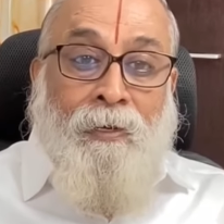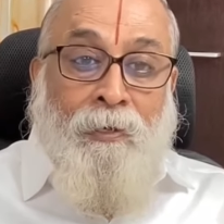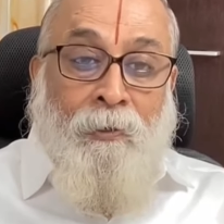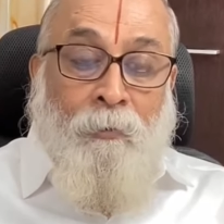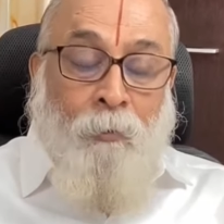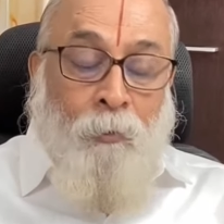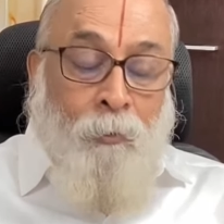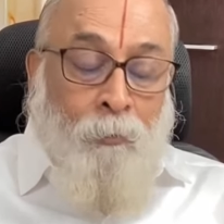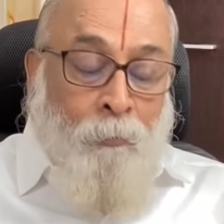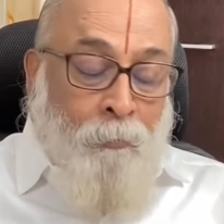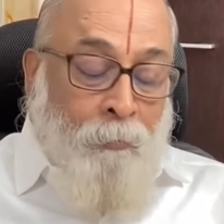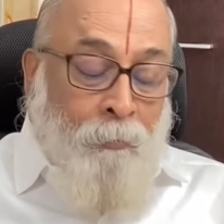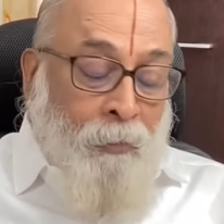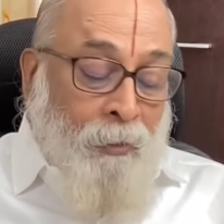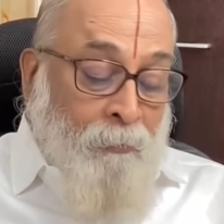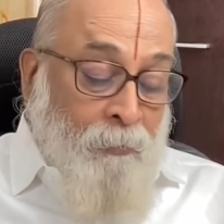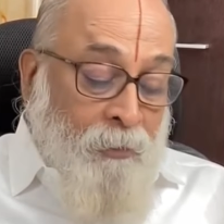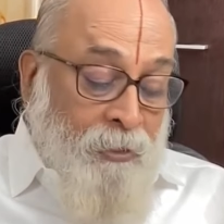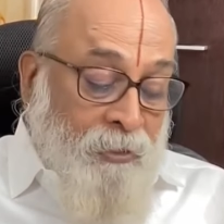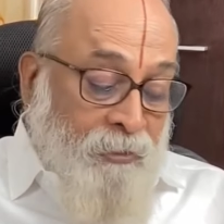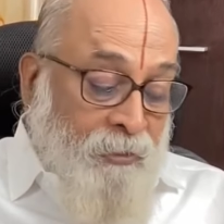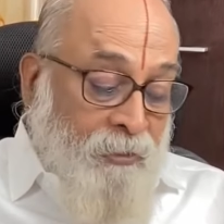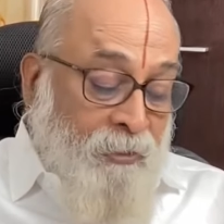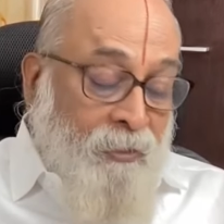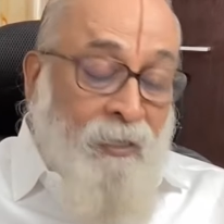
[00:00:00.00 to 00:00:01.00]
Hari Om
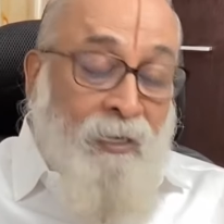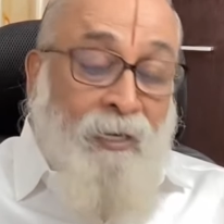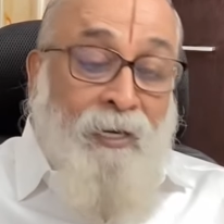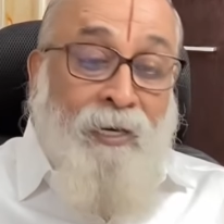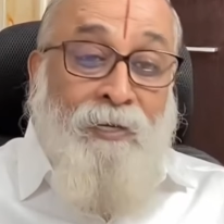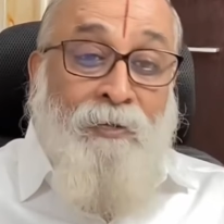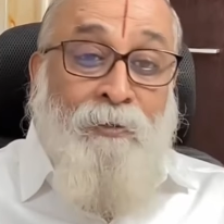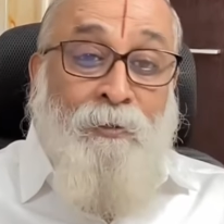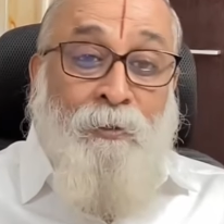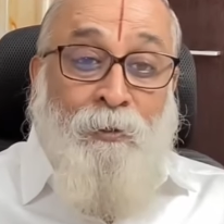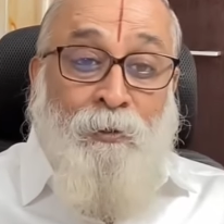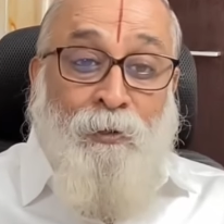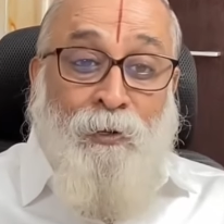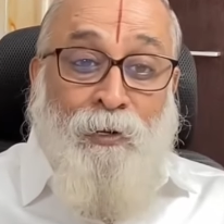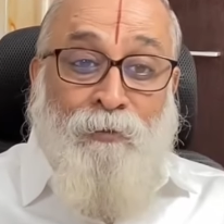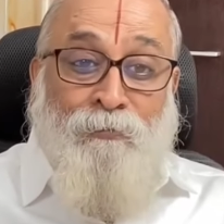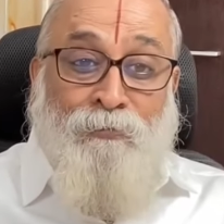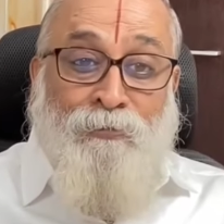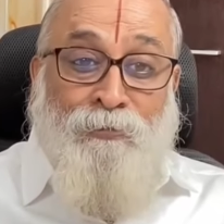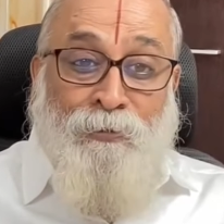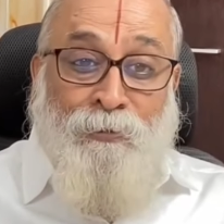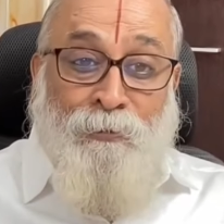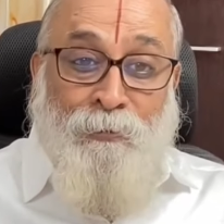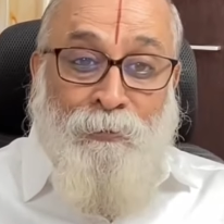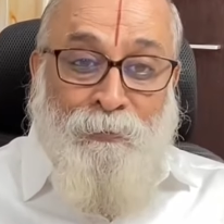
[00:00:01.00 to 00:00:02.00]
Namaskar to all
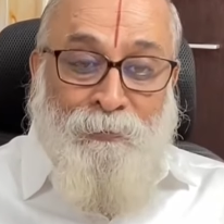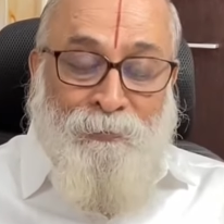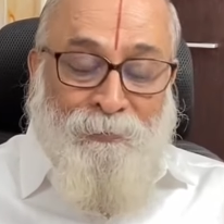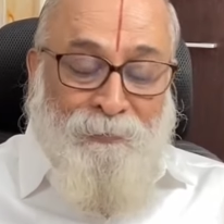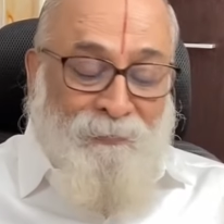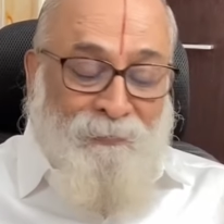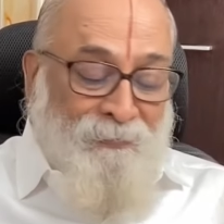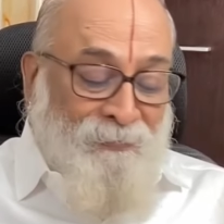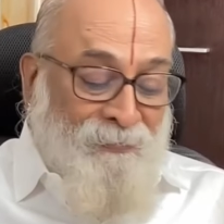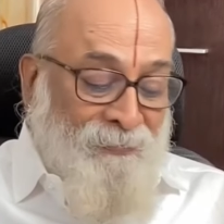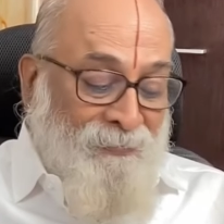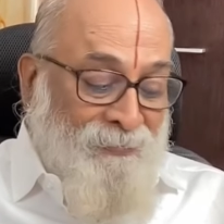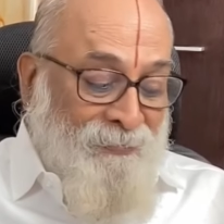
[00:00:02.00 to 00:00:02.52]
of you.